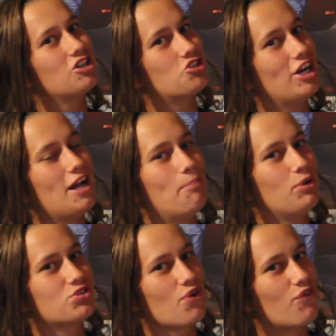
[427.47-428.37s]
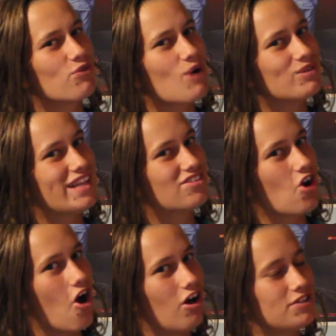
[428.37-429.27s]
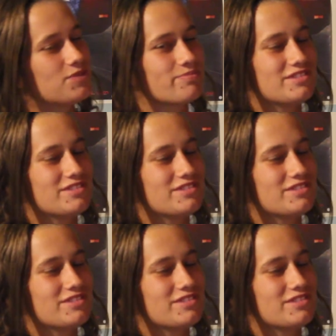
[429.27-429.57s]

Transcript: Katrina, beautiful roses, girls.